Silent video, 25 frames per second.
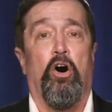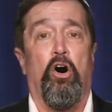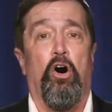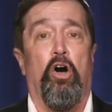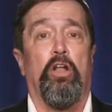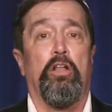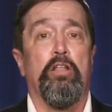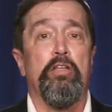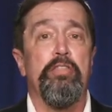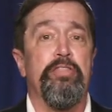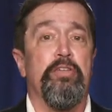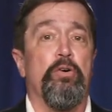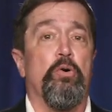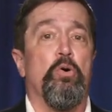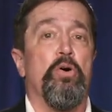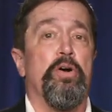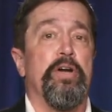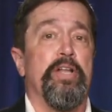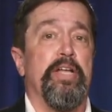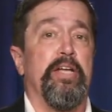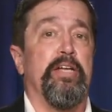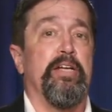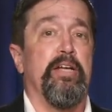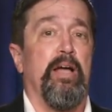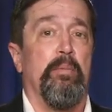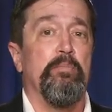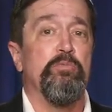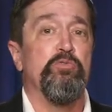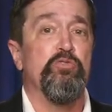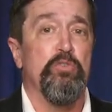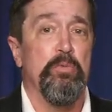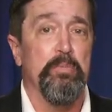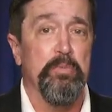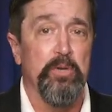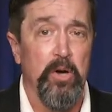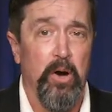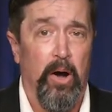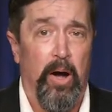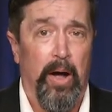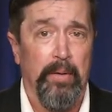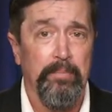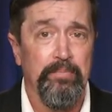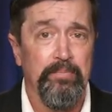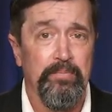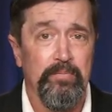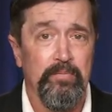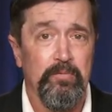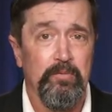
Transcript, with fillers: All authority comes from God.